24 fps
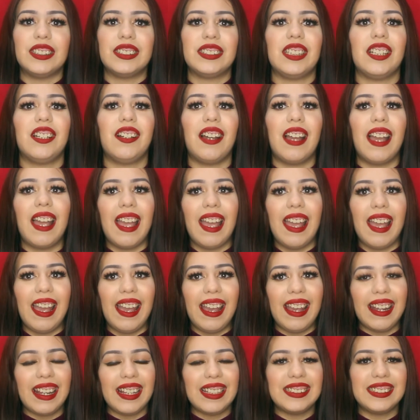So,
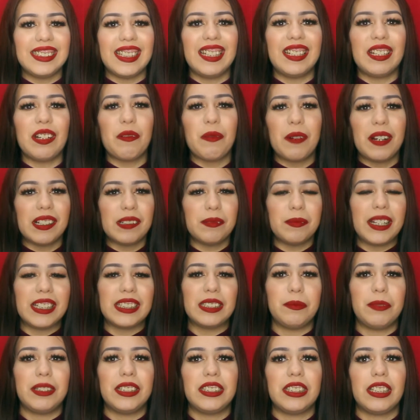hi guys, and welcome back
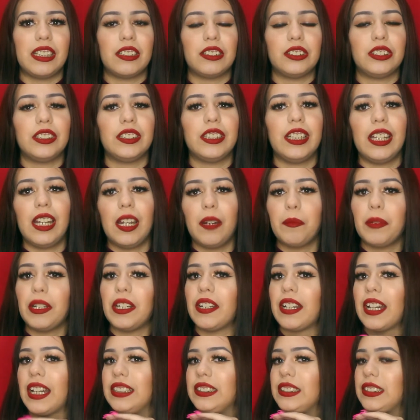to my channel. Today I'm
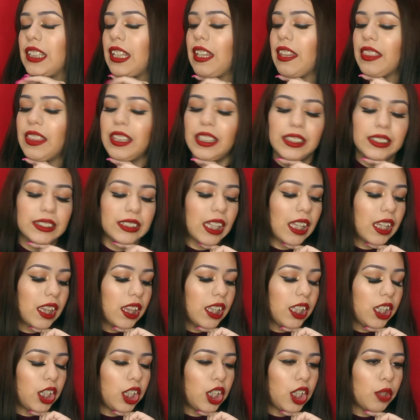bringing you guys this
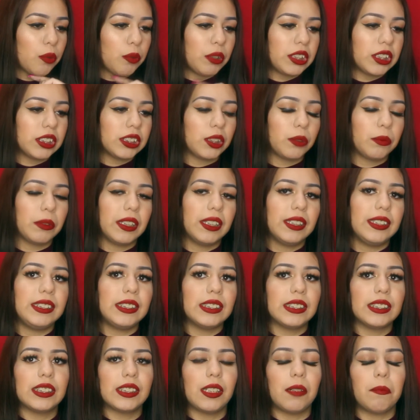look, which is a really
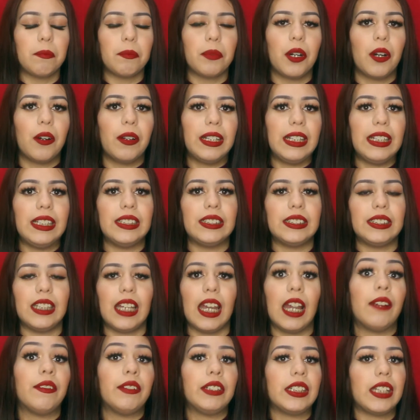simple, easy,
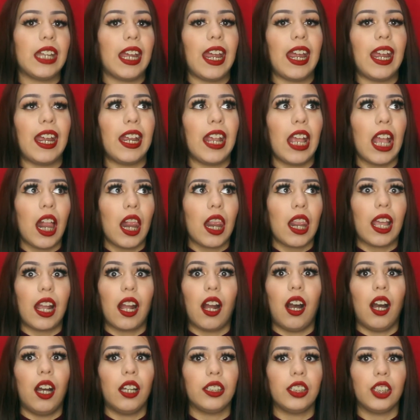everyday,
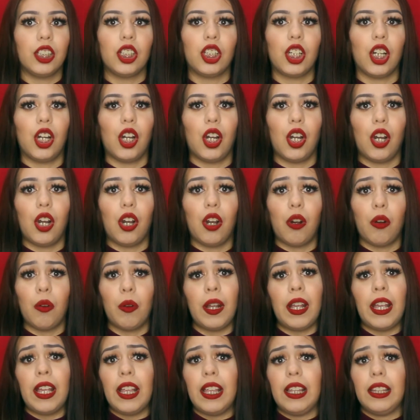like on the go,
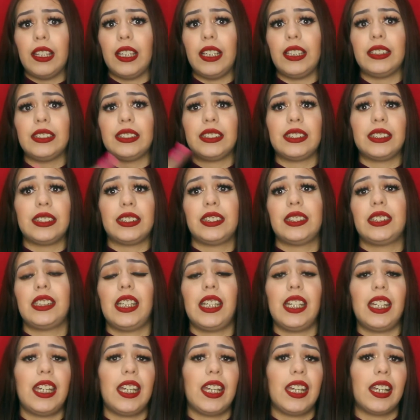like
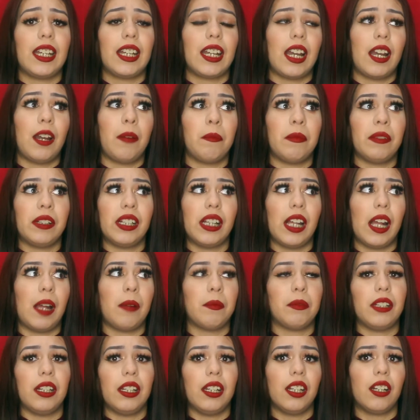sick. I'm
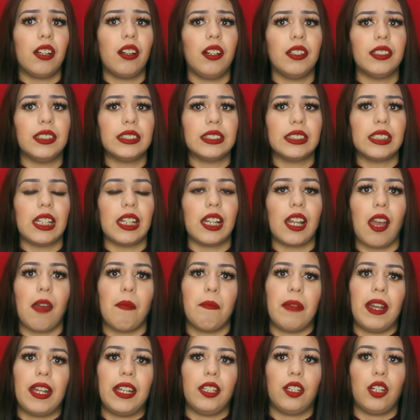gonna call this like
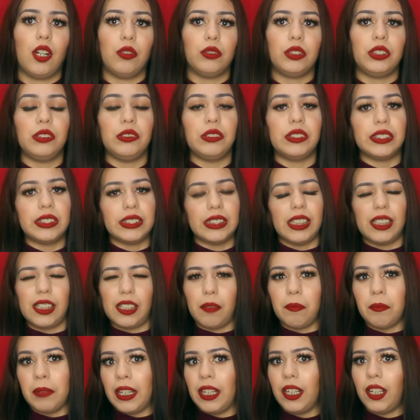my go-to
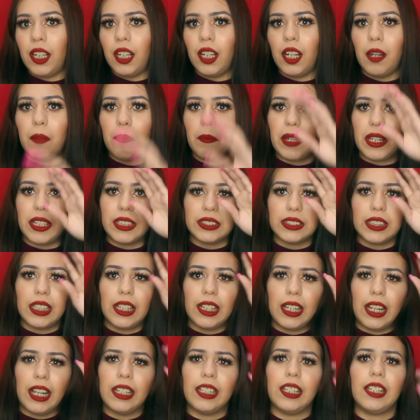sick makeup, but it's
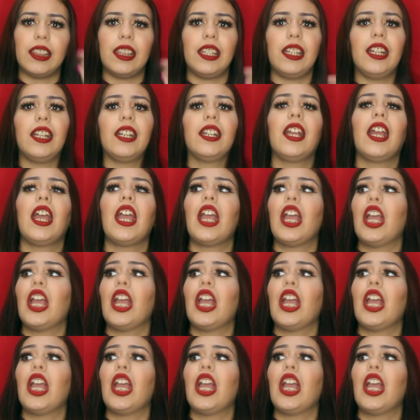like anything.